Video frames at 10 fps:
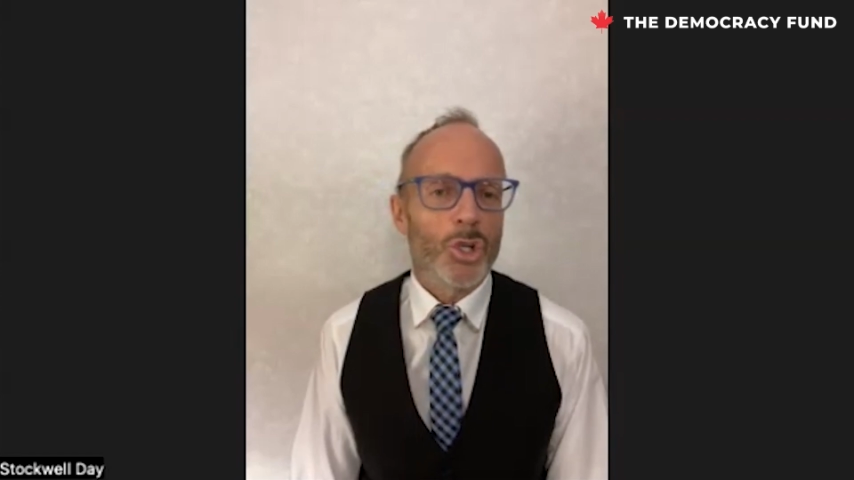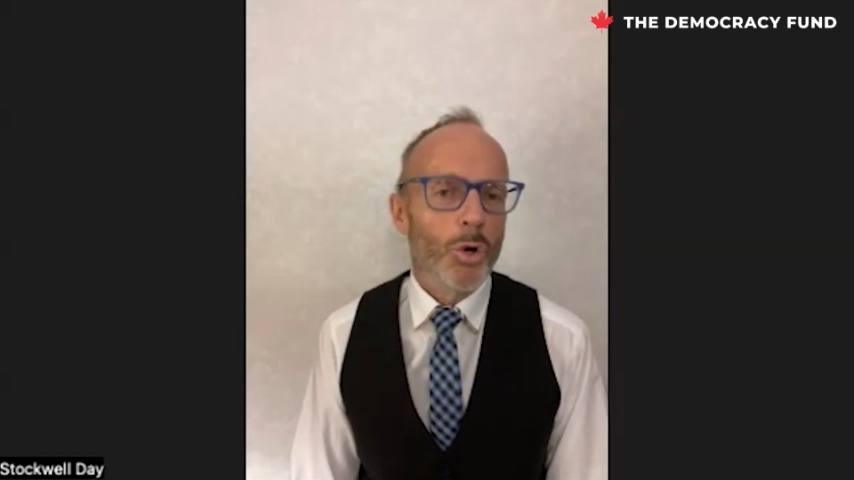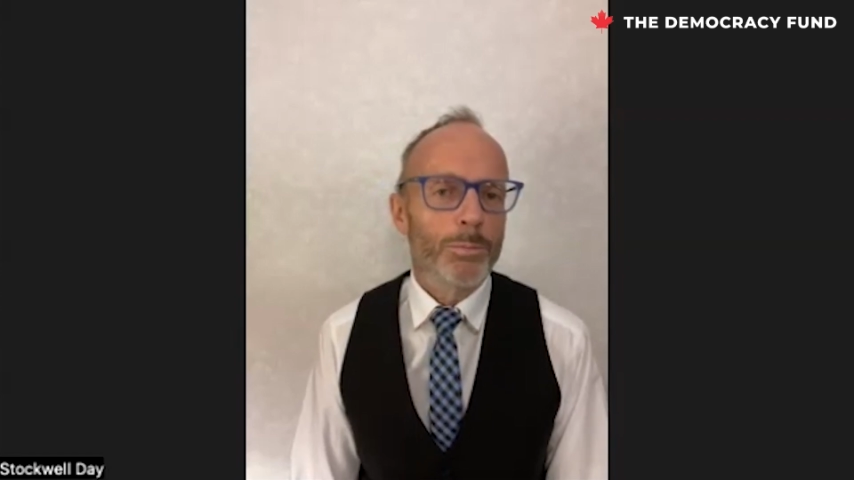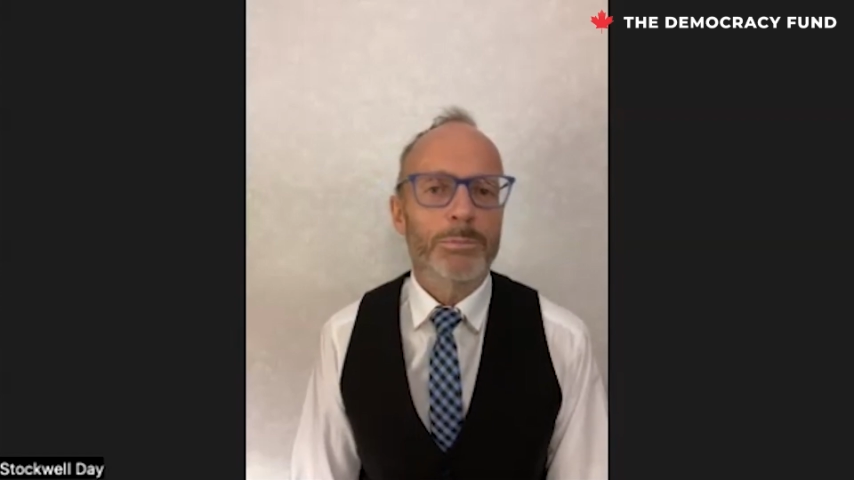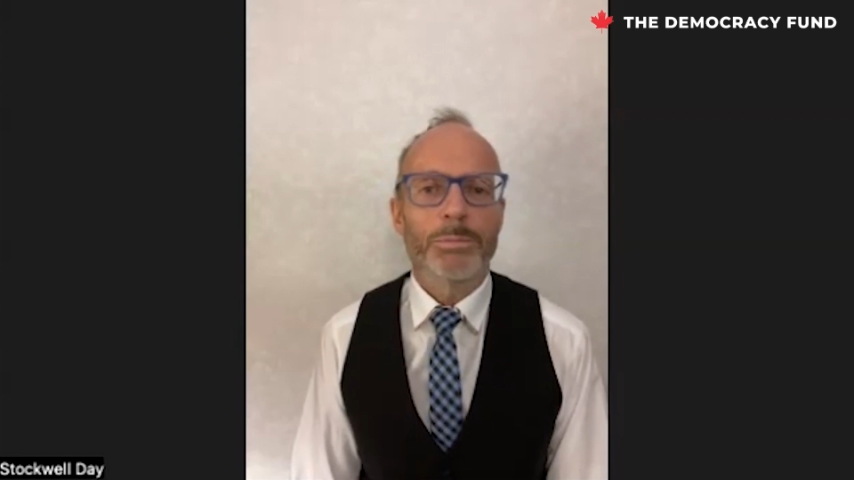
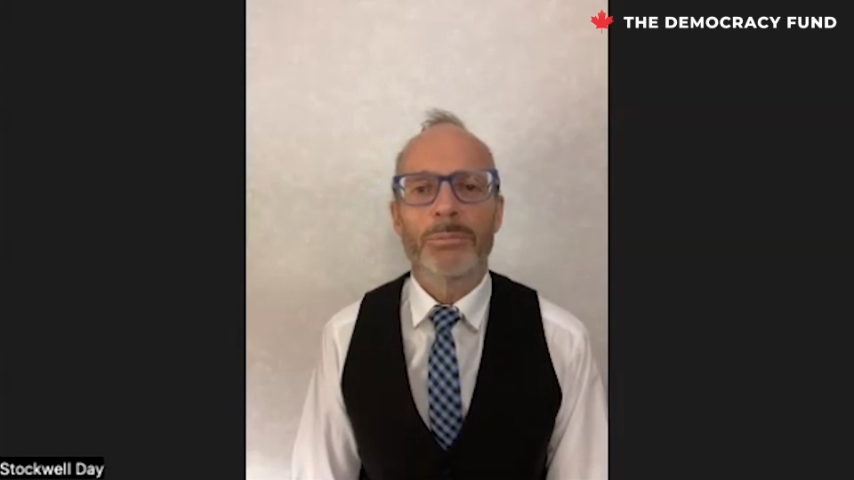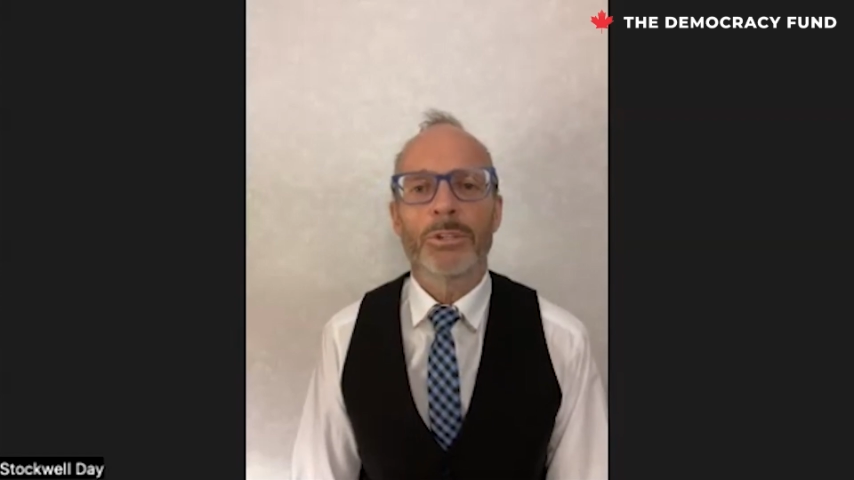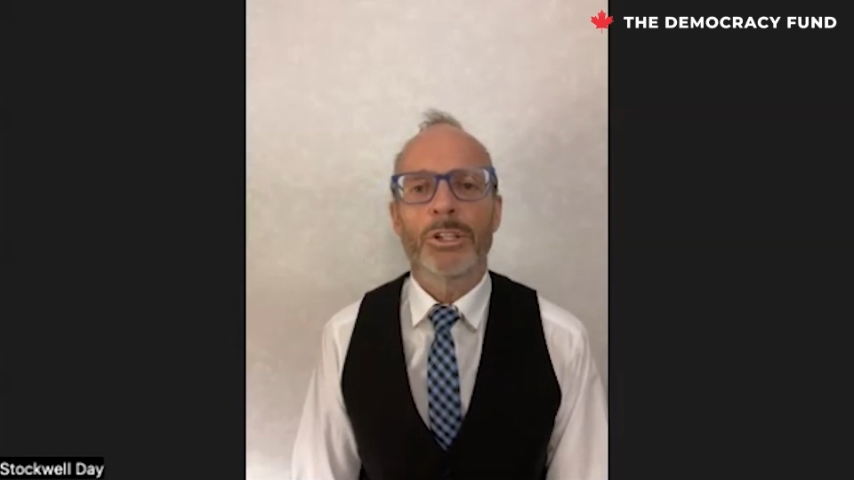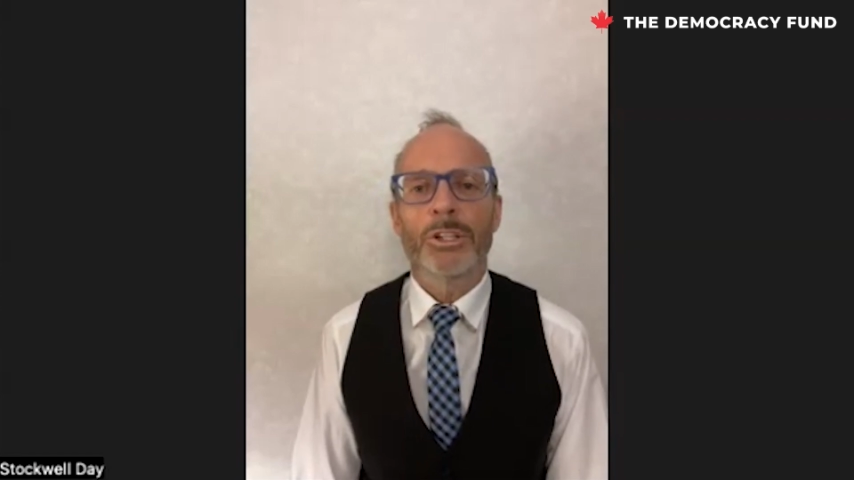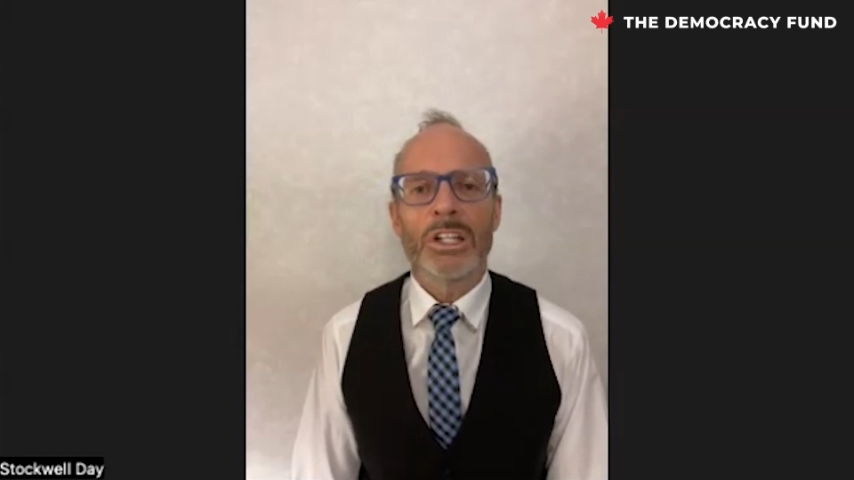open
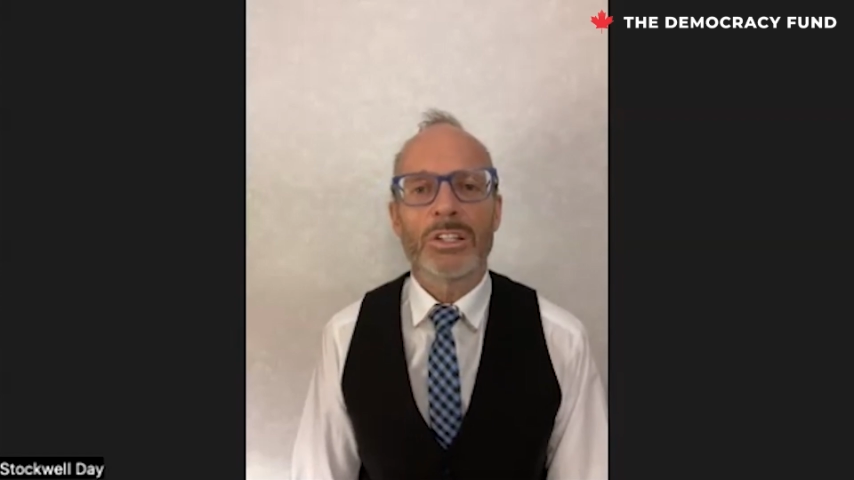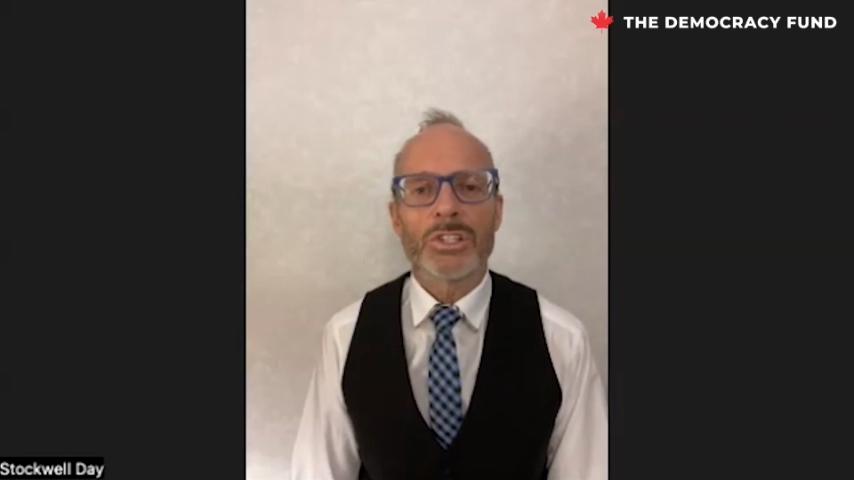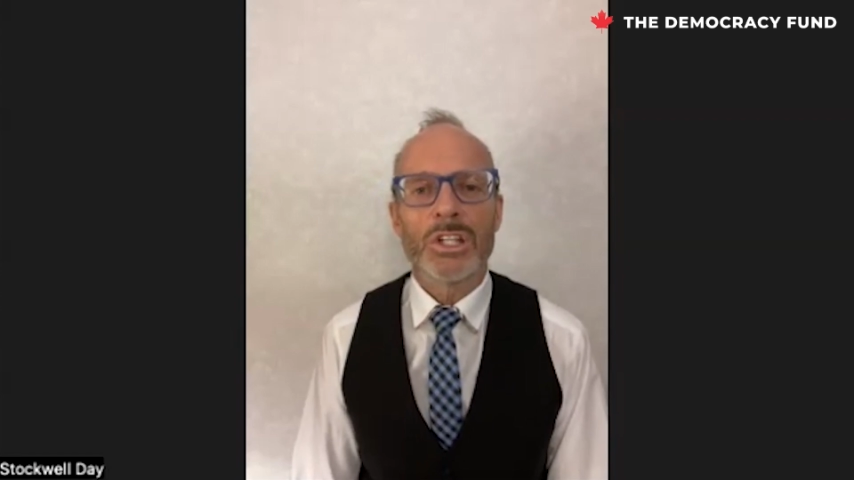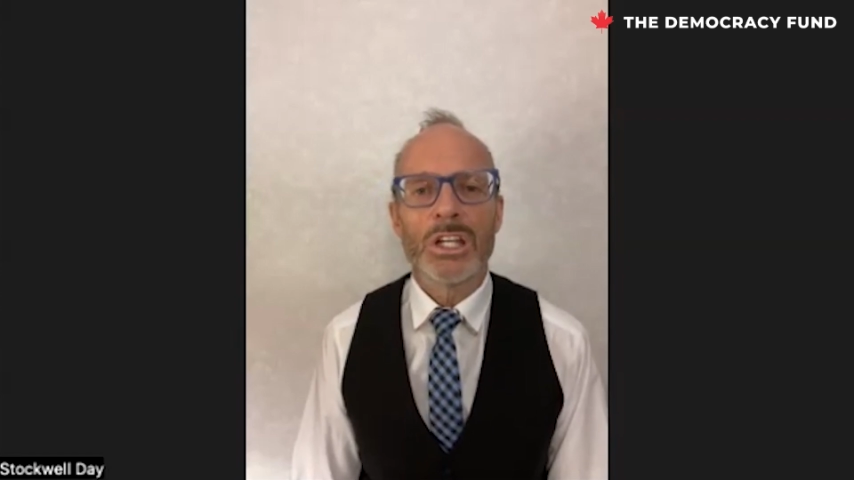public meetings.